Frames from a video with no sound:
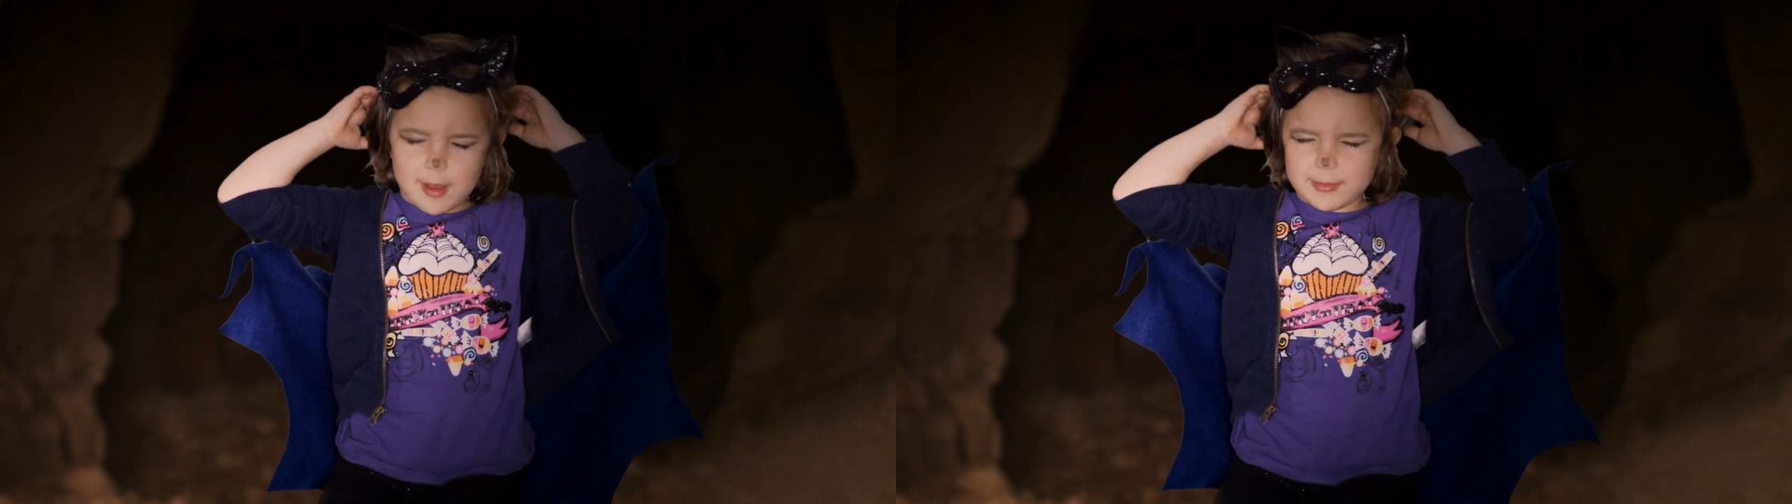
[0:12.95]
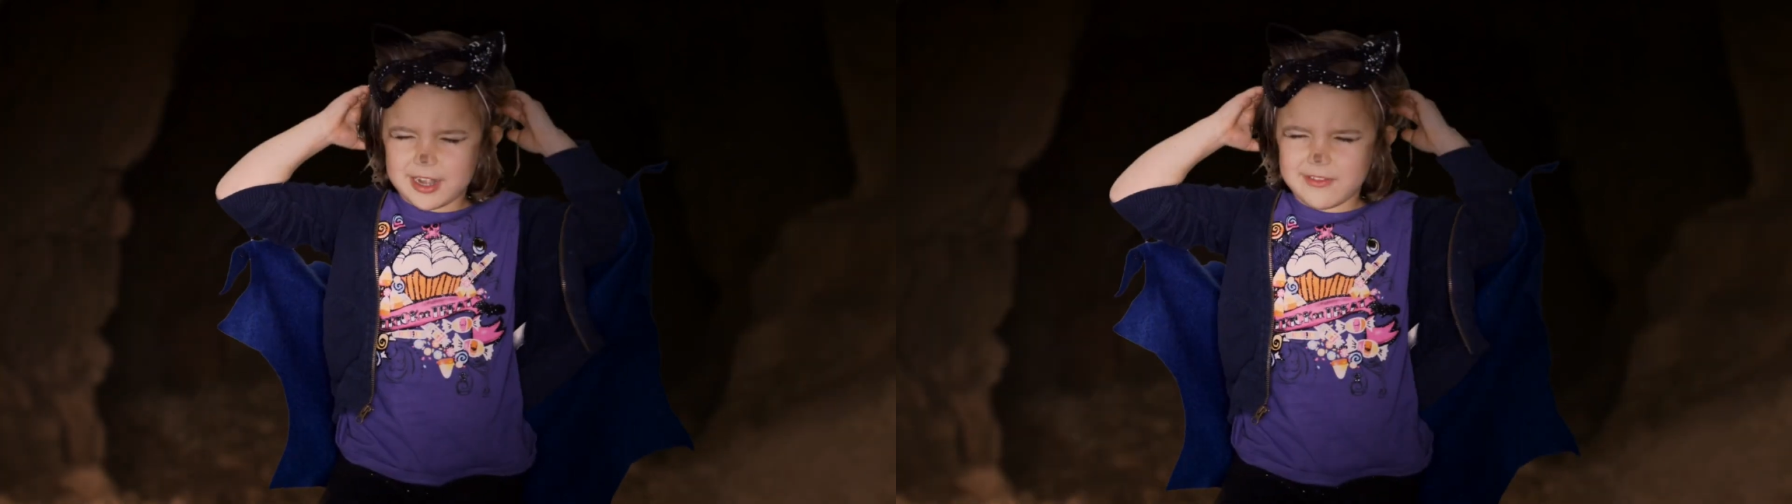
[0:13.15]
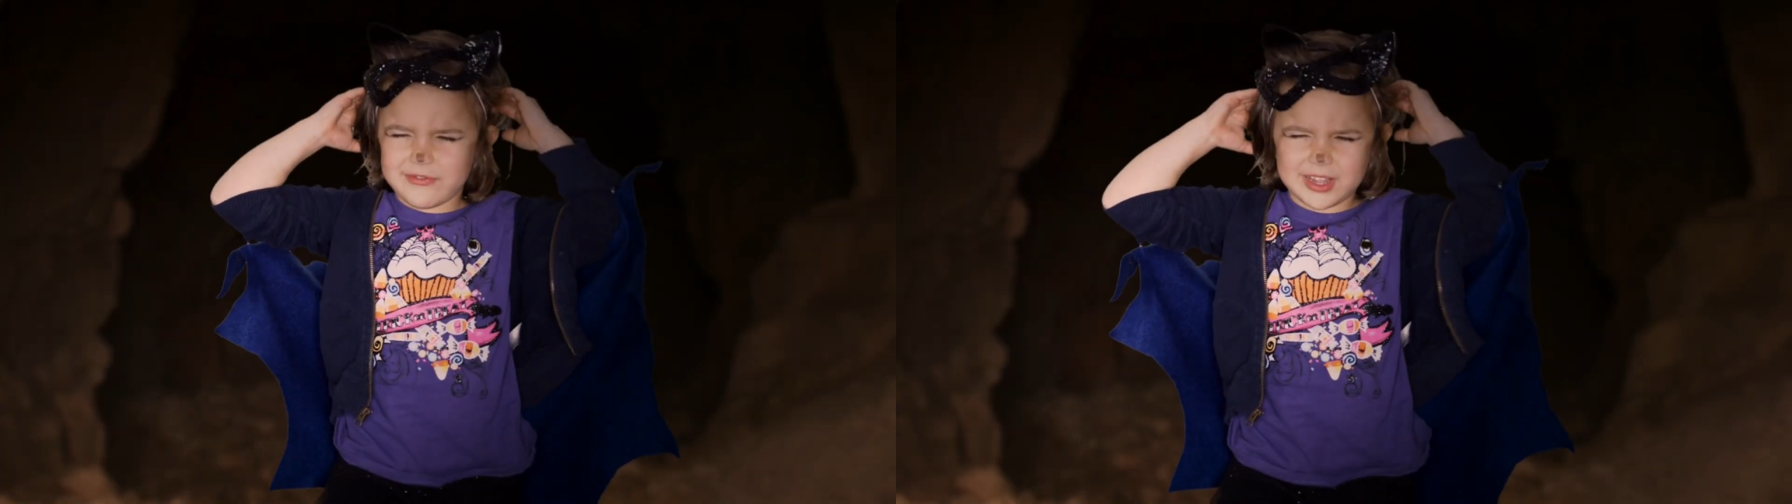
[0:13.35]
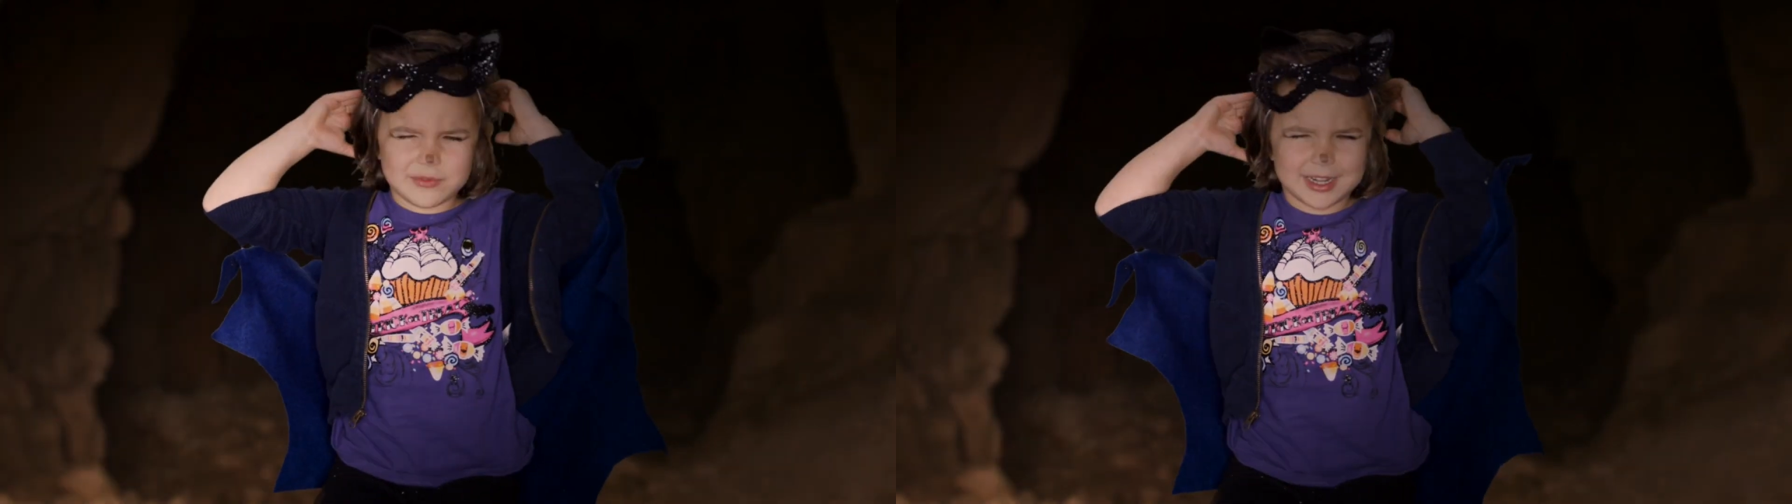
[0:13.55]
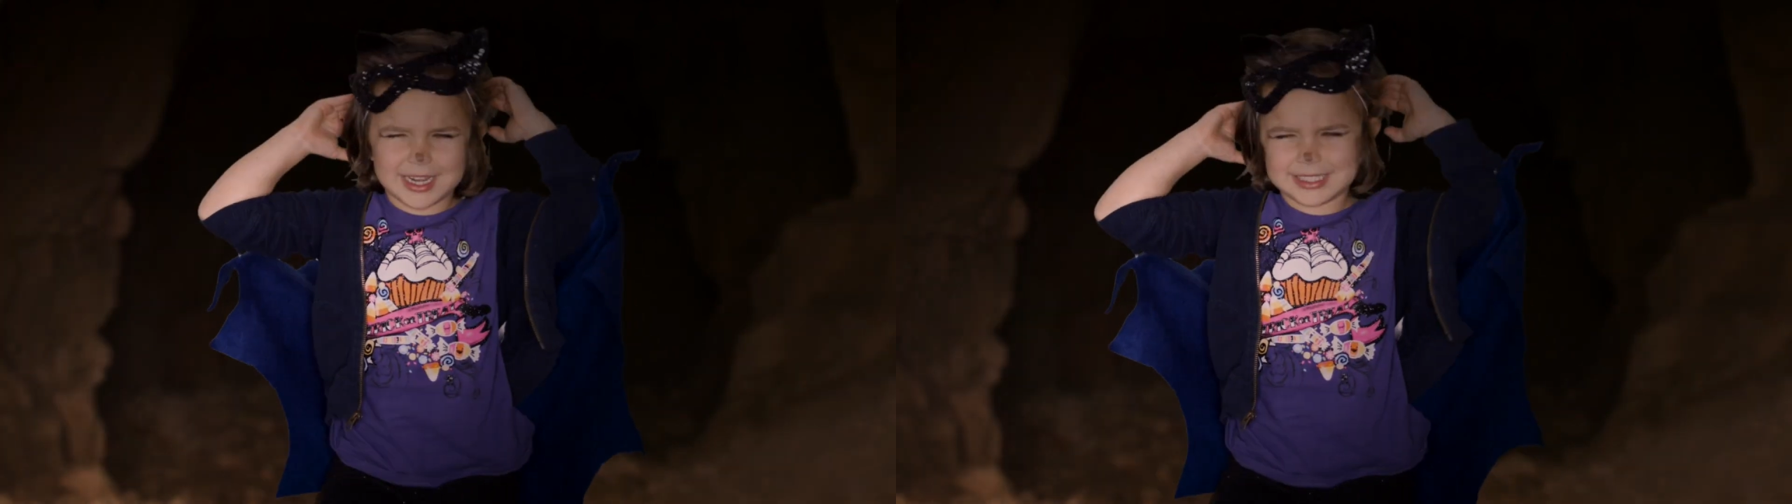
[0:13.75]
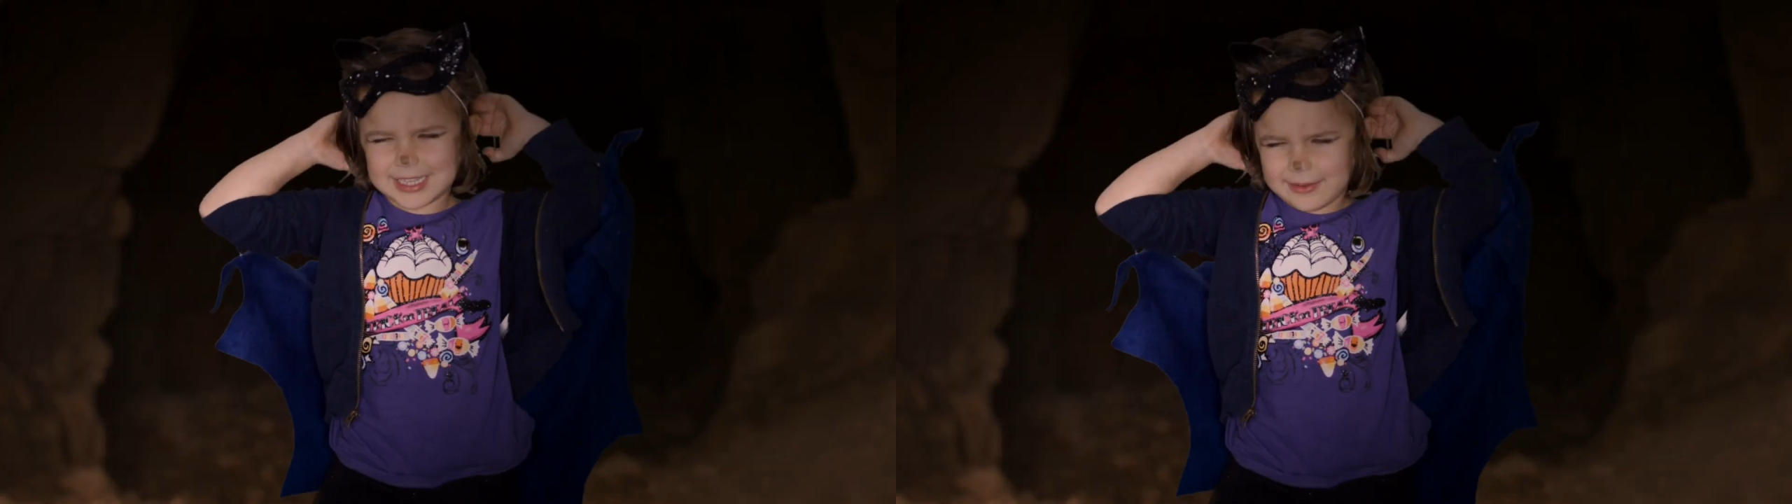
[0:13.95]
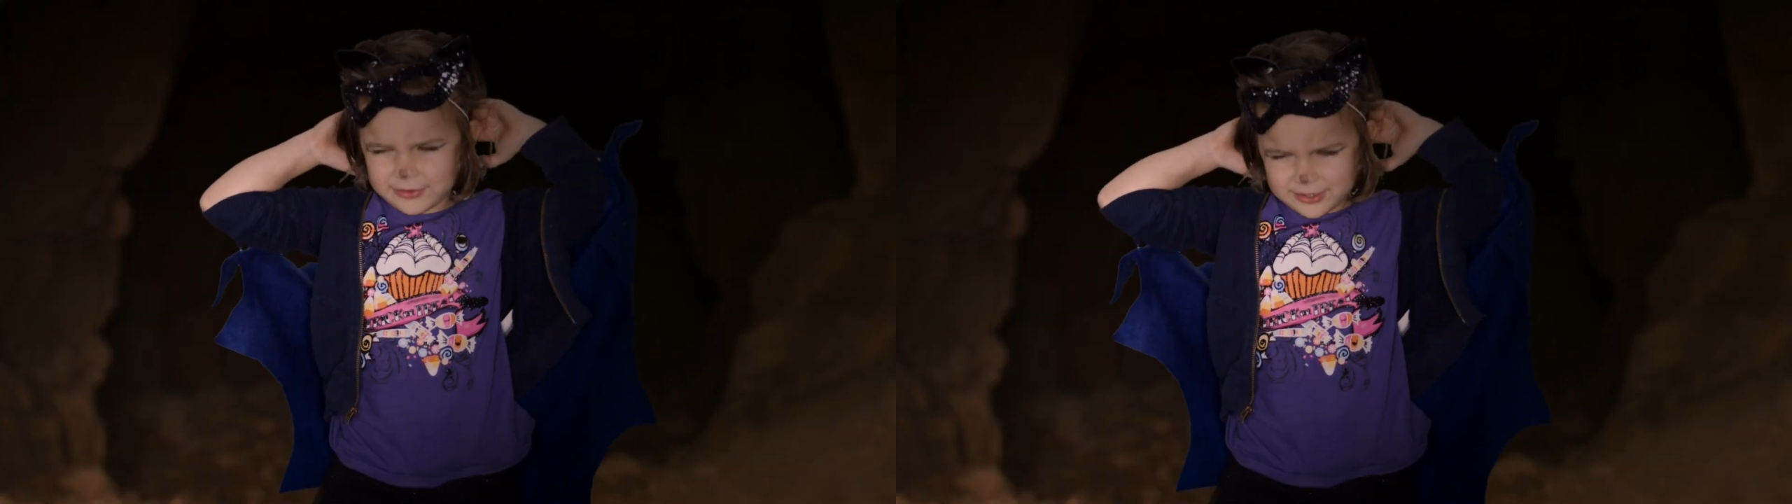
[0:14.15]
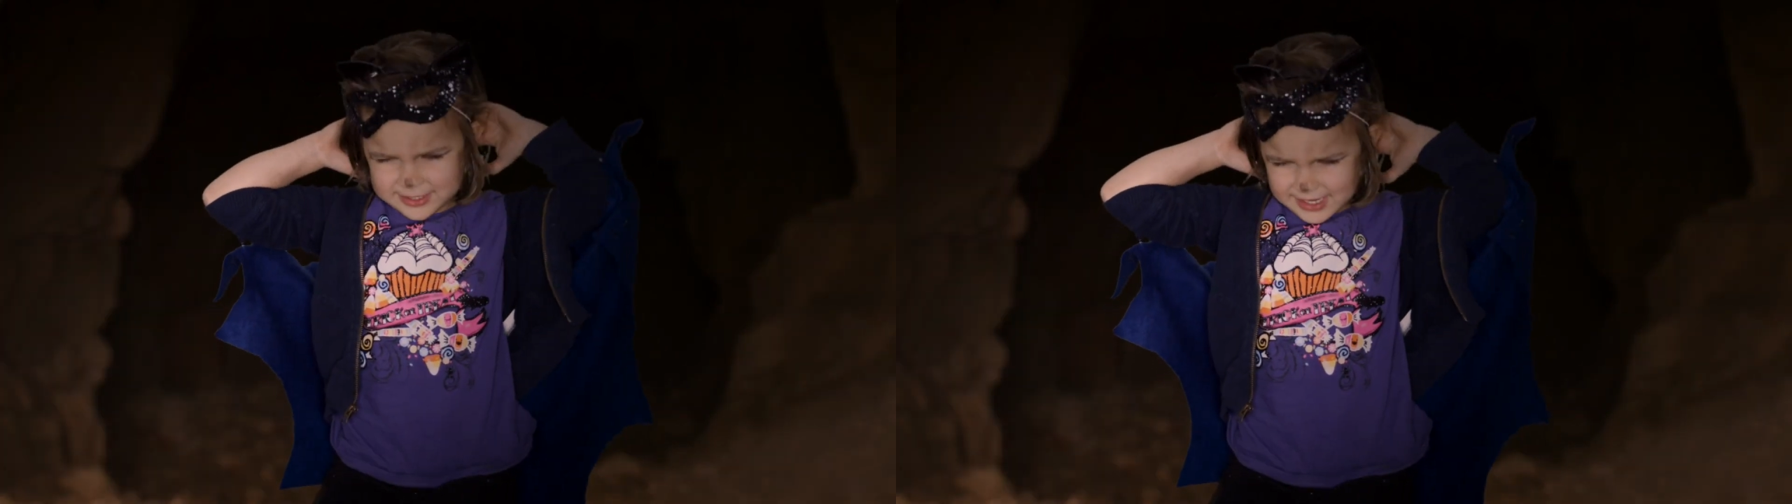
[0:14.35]
I'm gonna think what I say
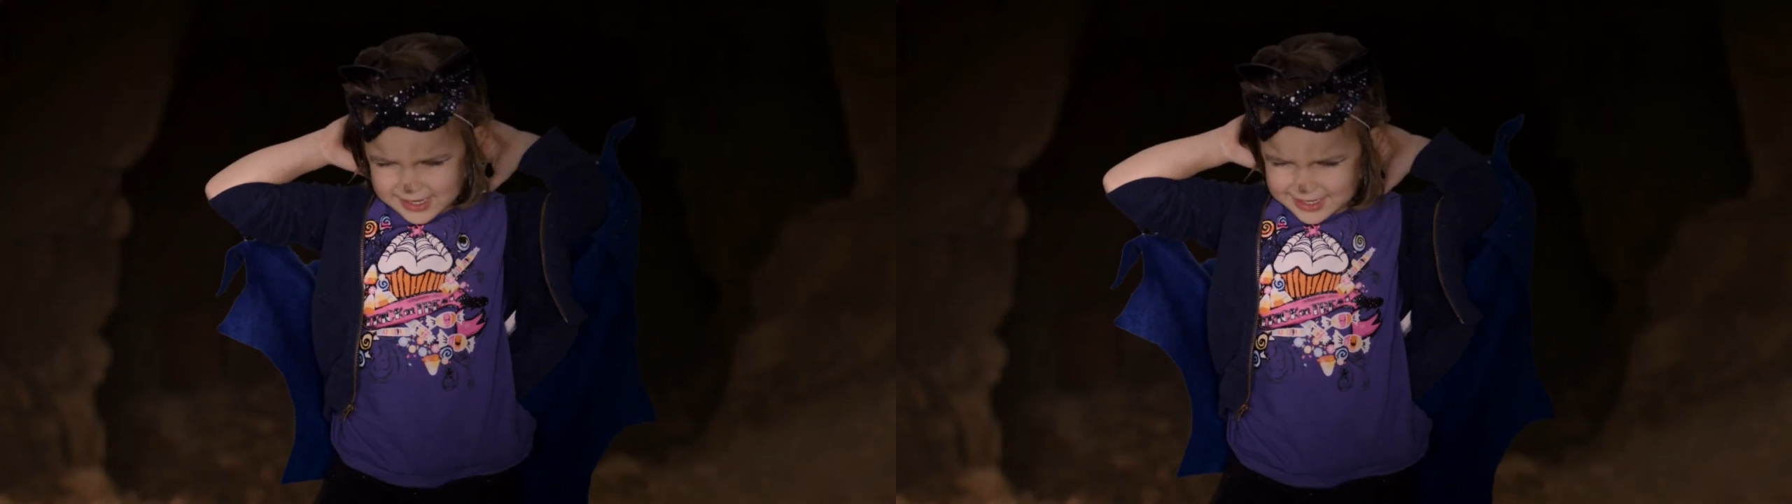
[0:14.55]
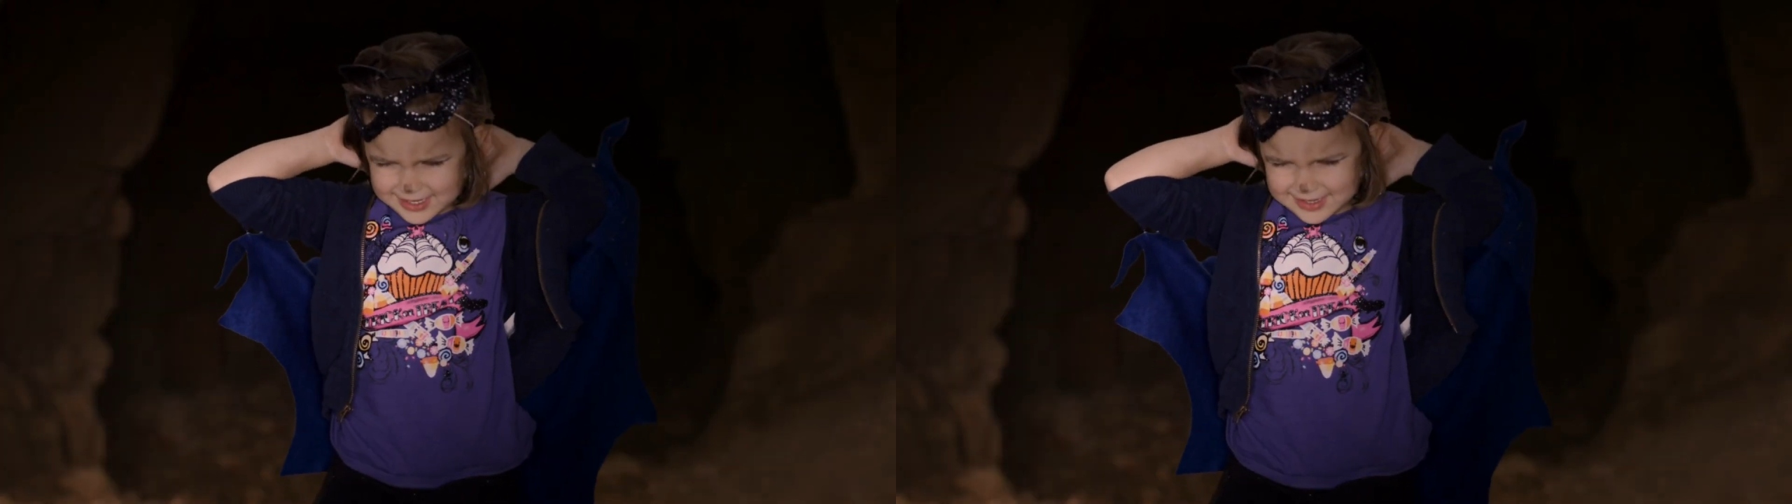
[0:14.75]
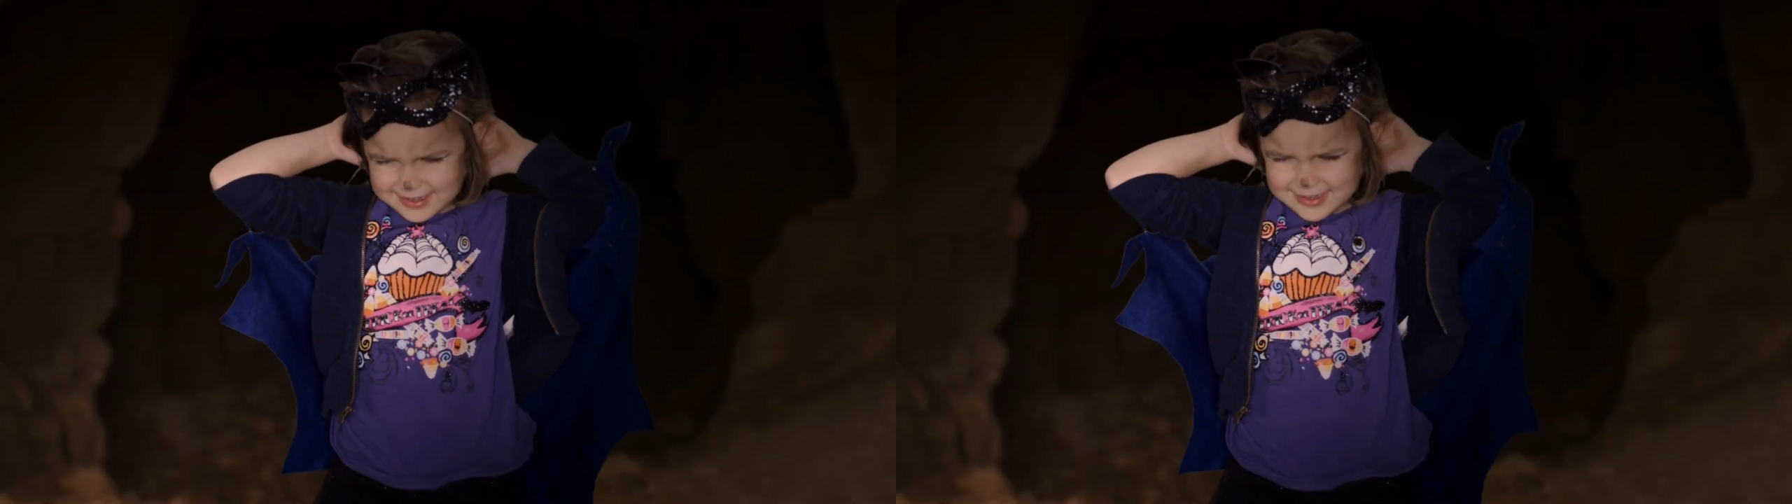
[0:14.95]
for a second.